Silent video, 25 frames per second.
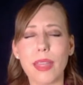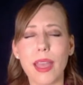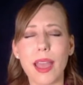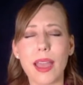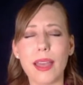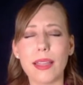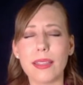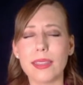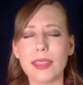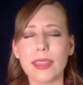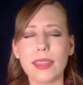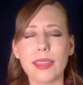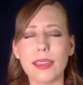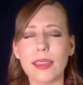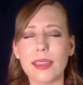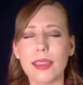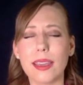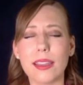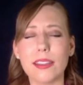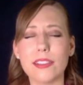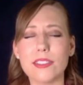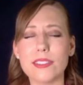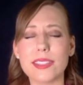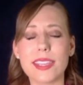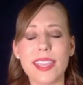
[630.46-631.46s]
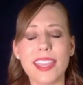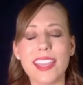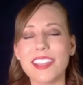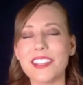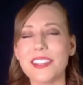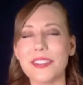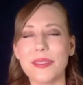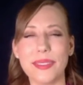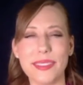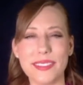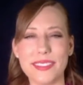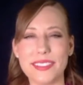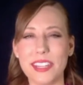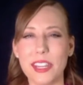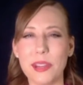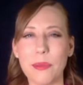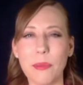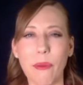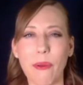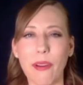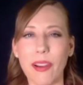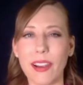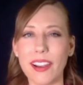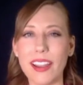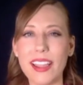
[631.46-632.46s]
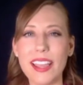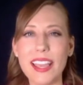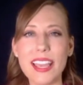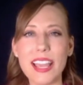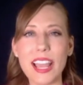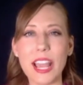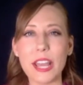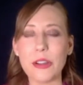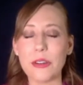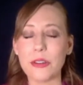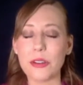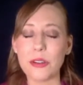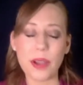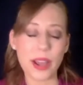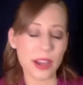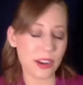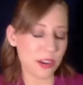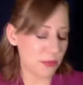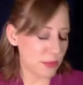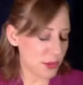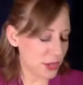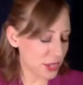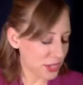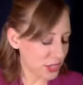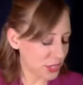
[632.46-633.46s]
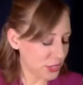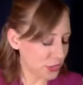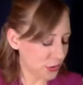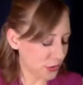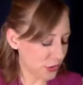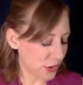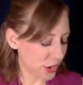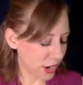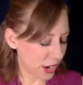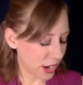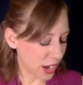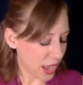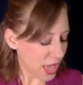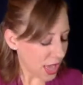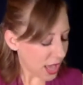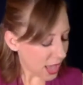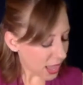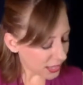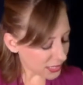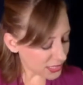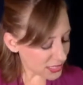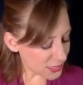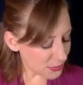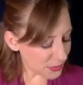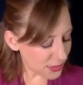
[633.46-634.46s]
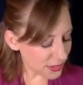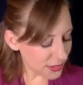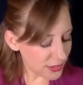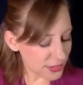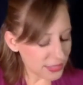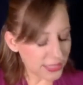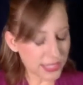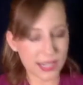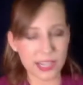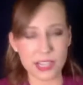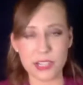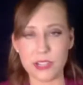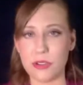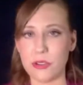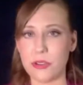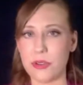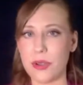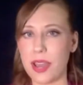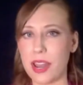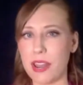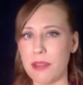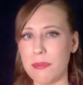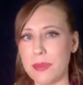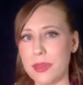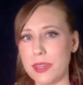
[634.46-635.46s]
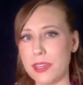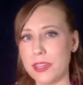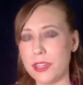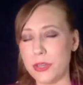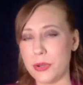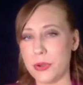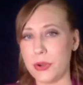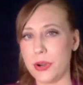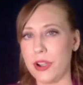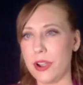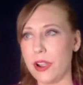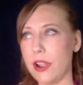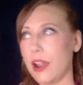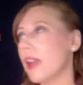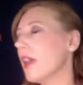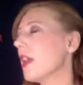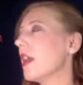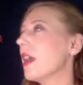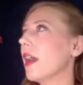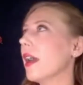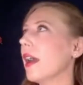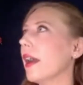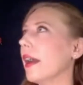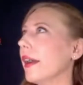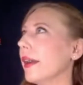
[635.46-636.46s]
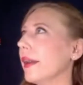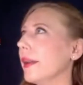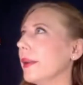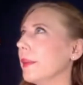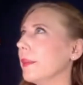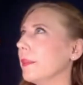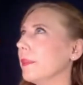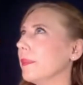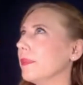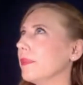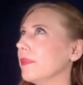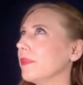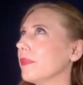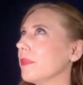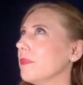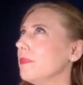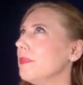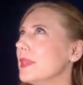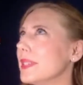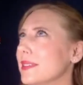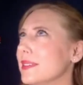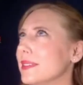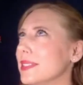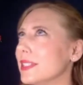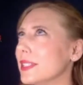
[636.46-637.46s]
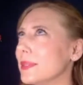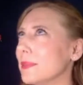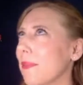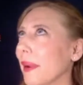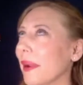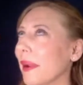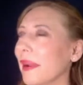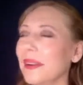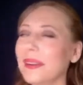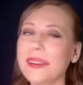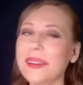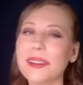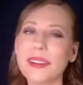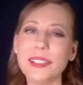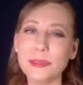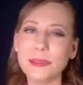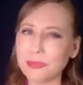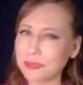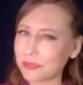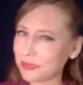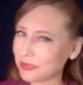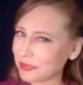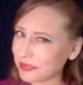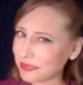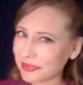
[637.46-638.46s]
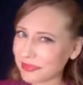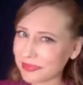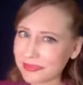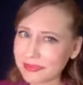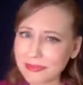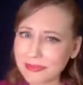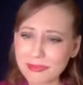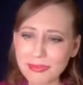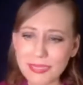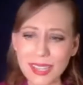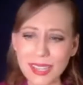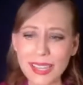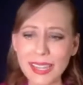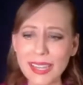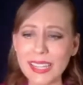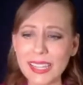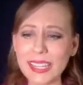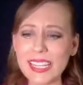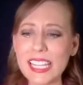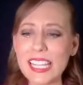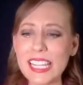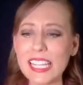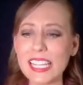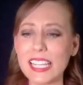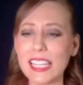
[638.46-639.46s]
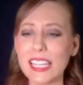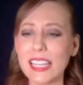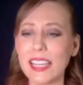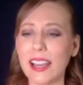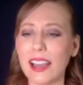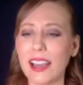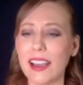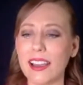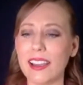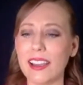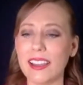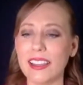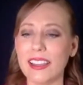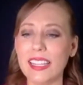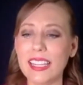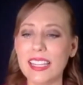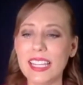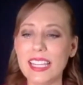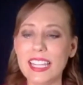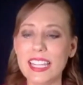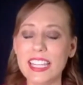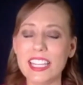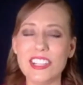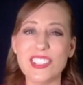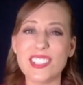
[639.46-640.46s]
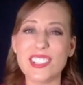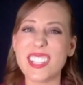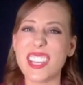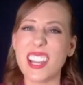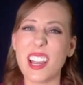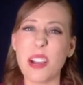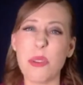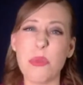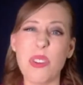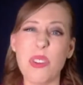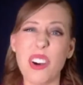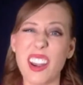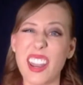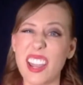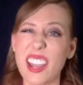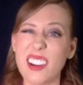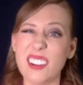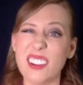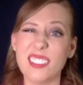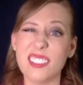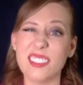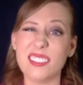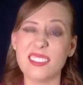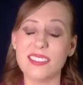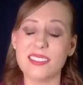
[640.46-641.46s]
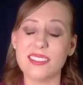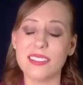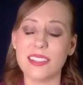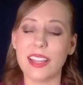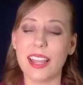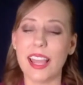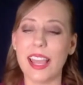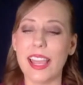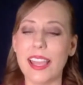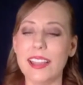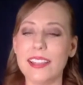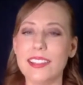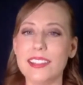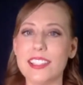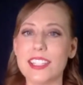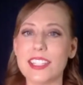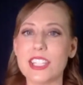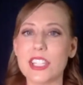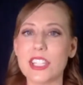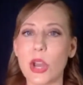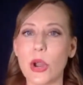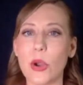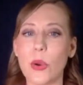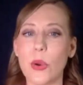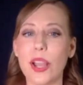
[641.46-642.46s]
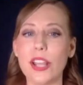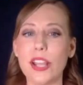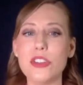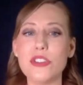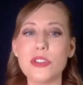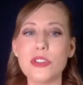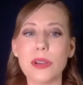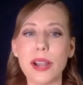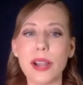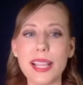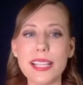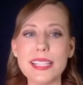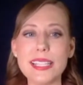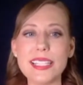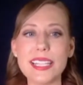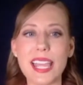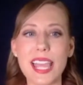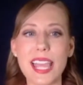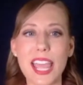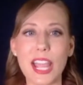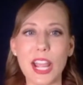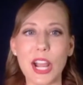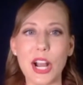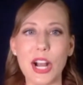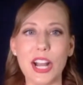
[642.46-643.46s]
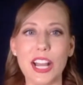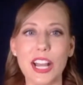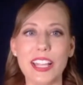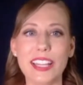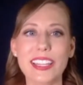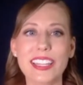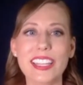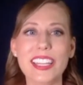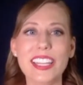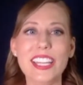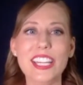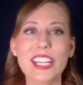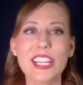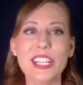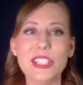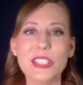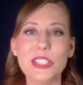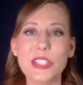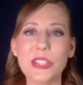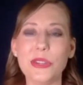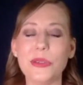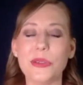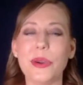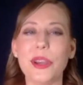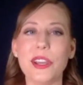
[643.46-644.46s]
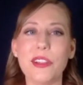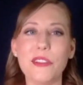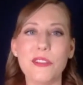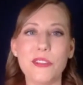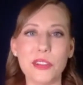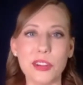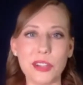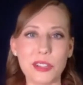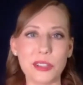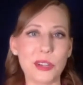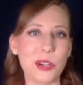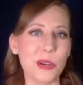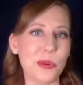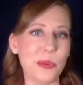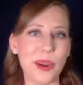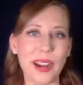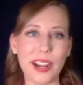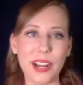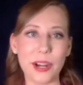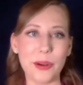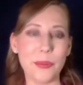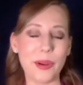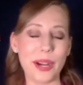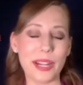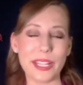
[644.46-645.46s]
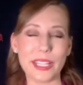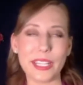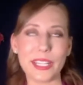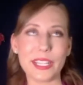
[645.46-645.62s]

I just can't do this anymore. I don't know how to be your husband, and I don't know how to be your business partner. And he just said, I want out. And so I tried to hang on to it for a little while I